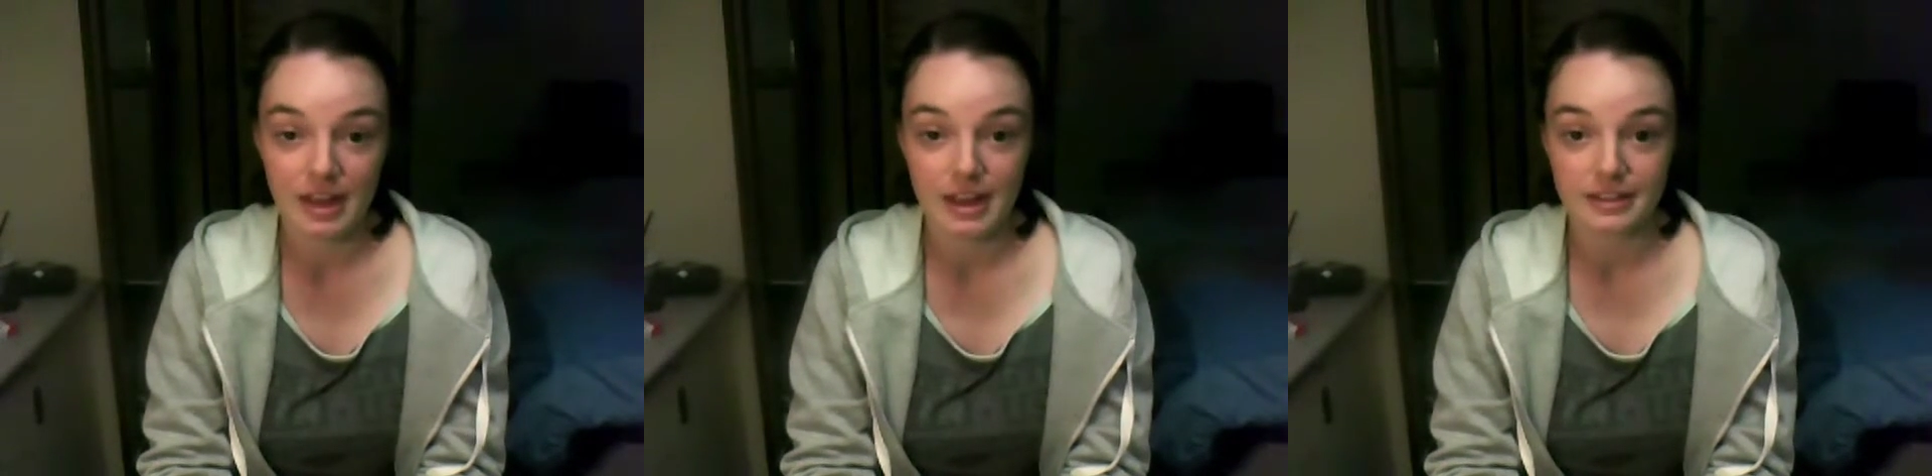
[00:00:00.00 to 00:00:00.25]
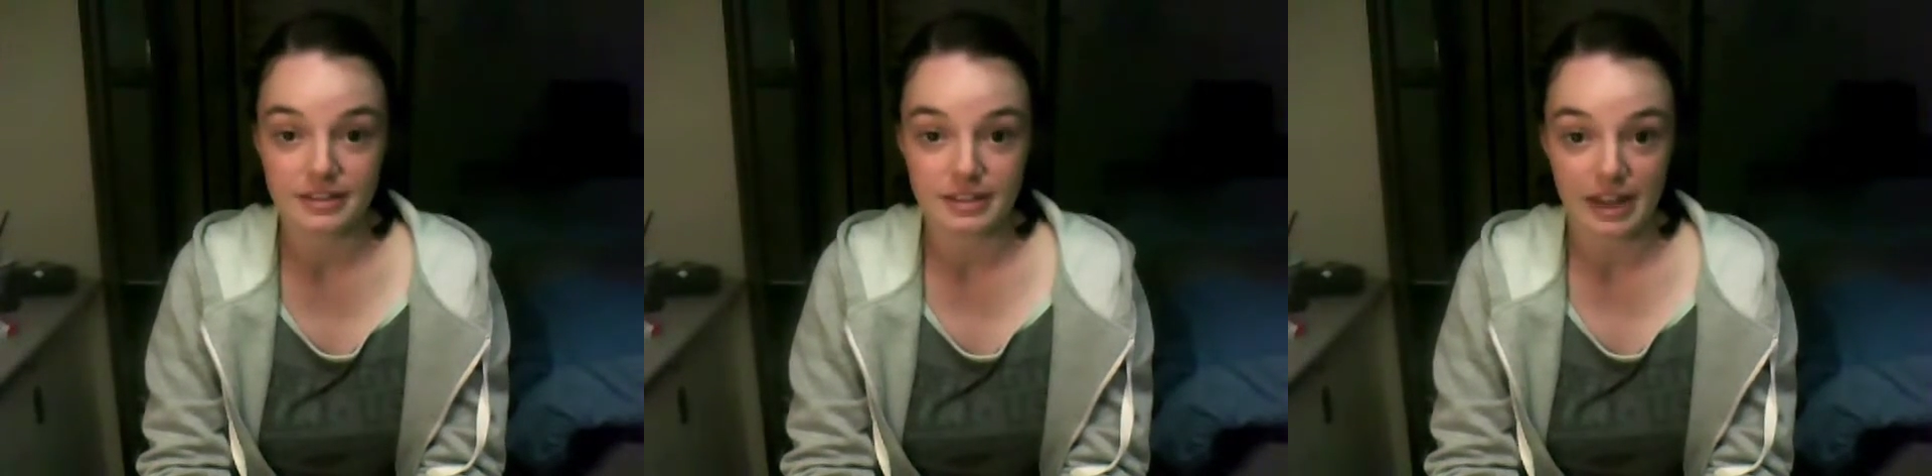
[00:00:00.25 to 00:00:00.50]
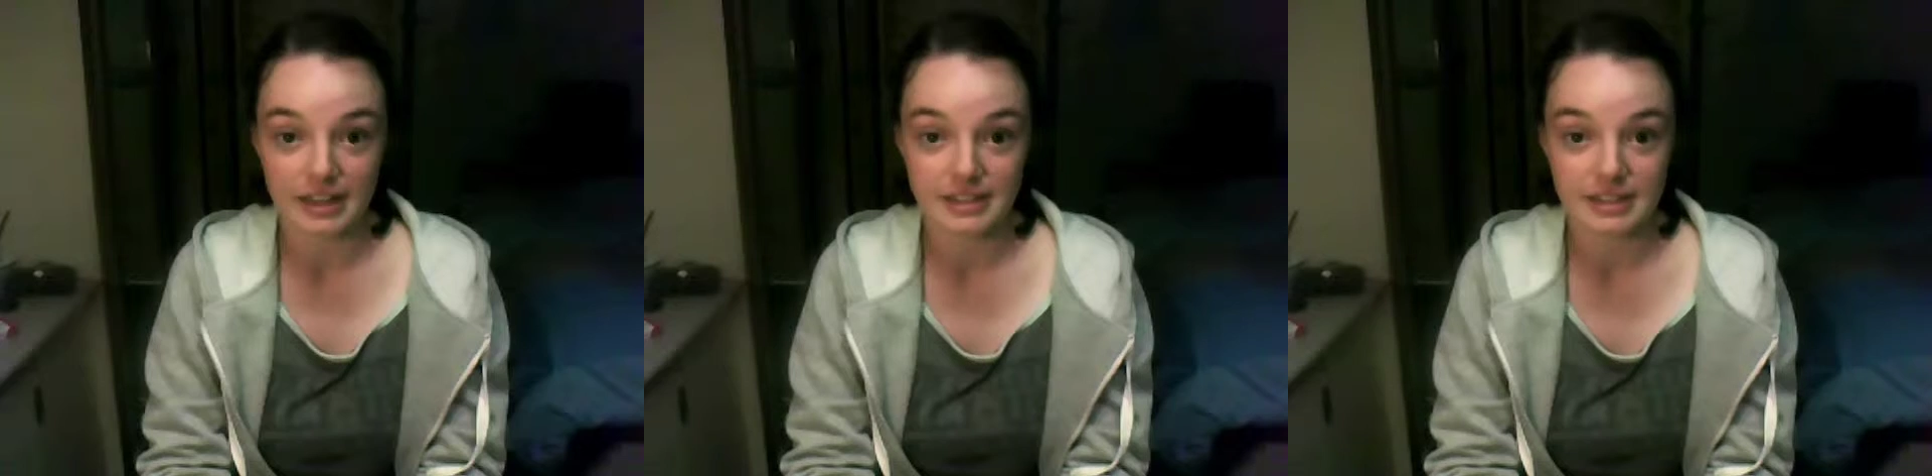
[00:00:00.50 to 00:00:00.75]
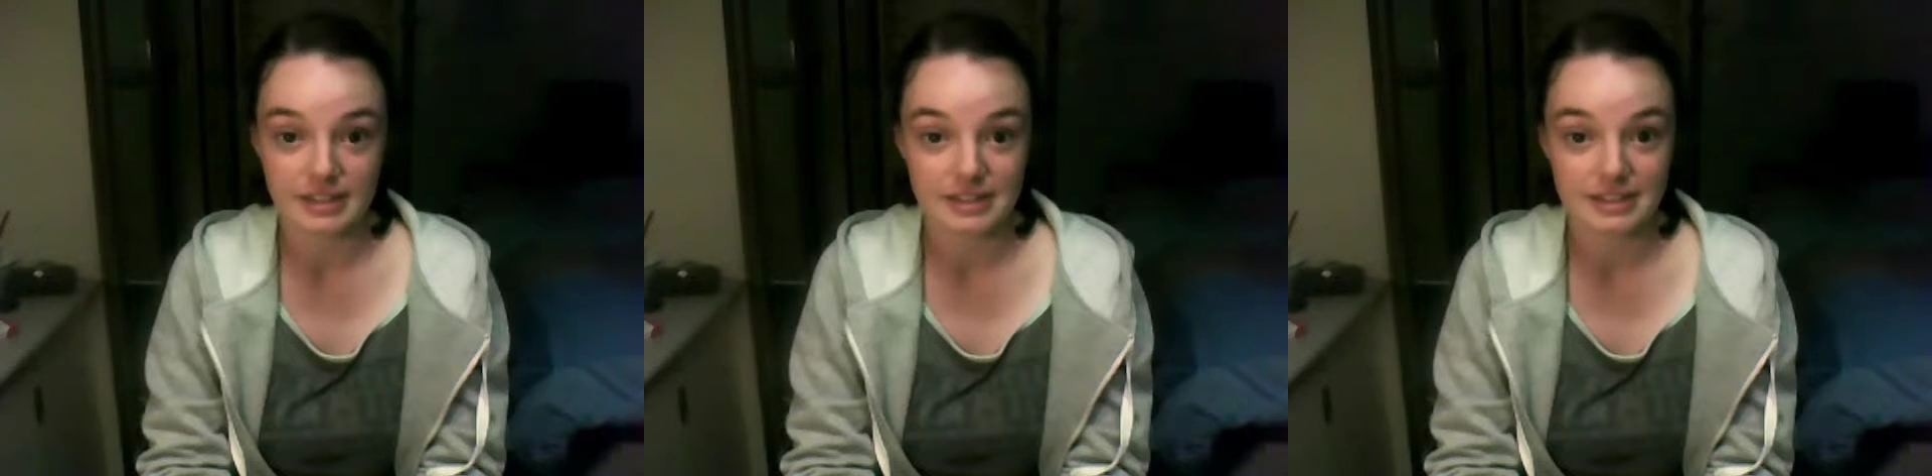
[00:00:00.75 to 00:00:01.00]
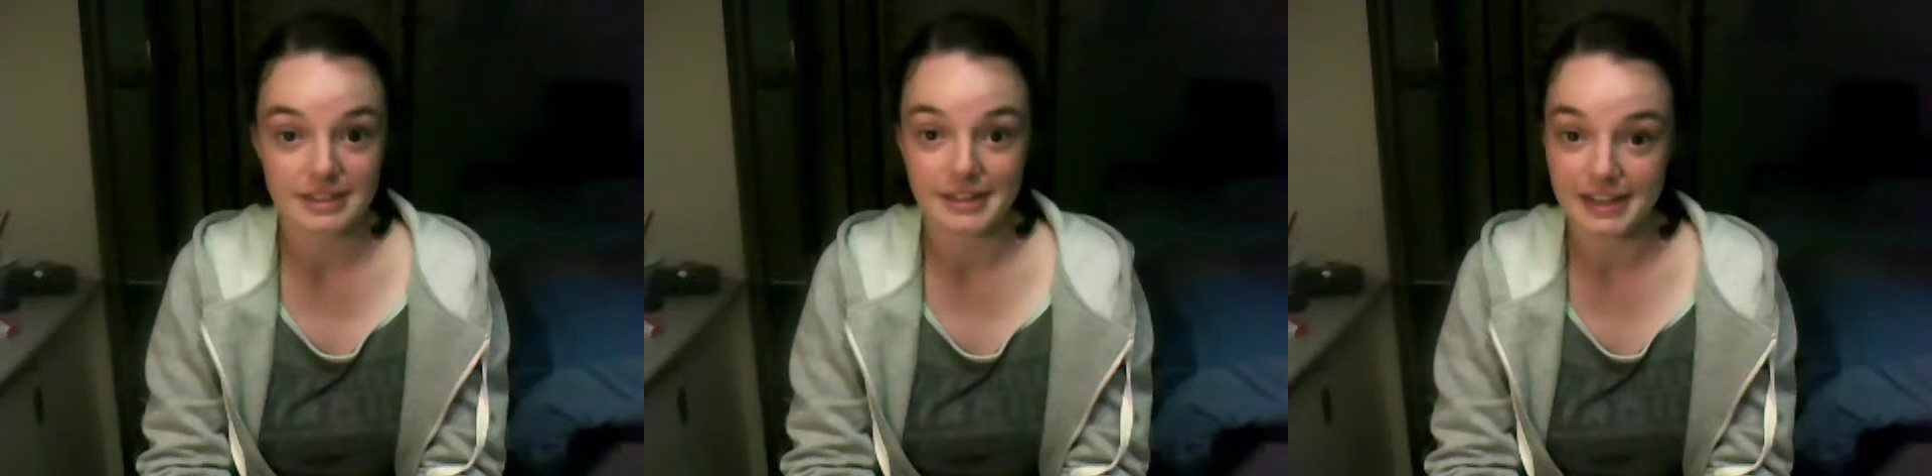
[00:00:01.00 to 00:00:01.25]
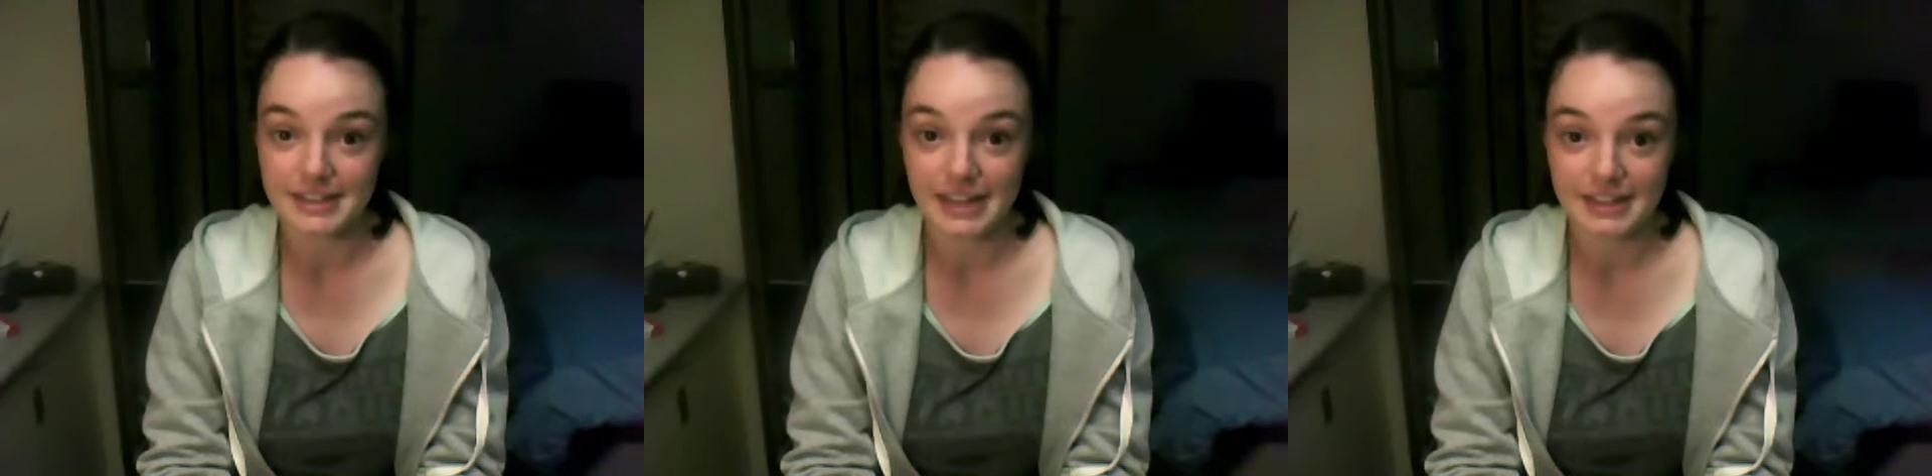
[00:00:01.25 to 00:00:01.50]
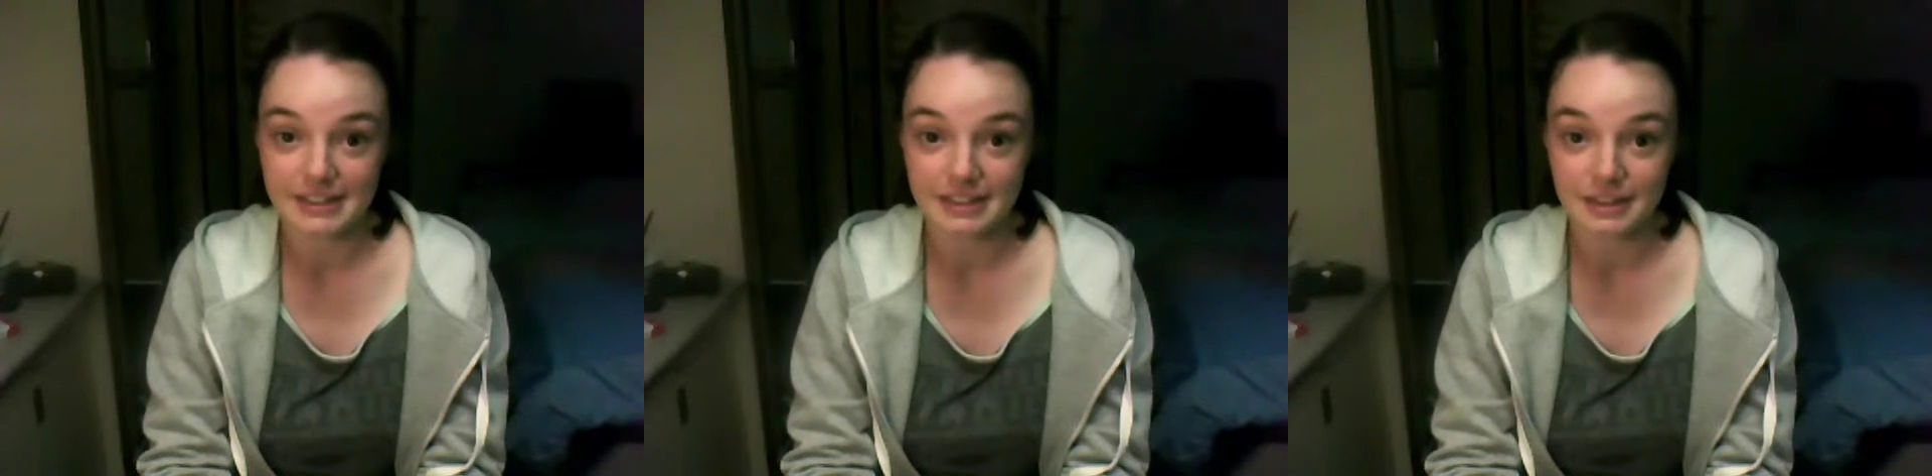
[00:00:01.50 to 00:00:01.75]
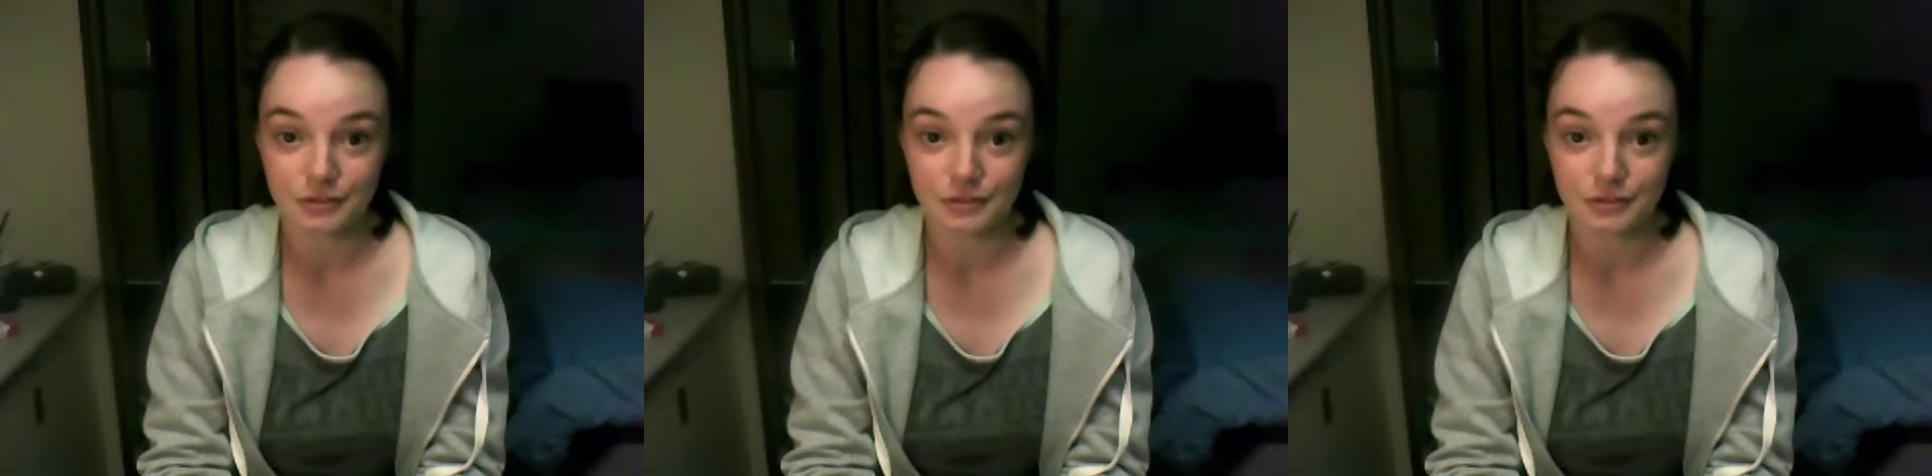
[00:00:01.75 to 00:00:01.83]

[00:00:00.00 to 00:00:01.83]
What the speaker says: The scientists then tested the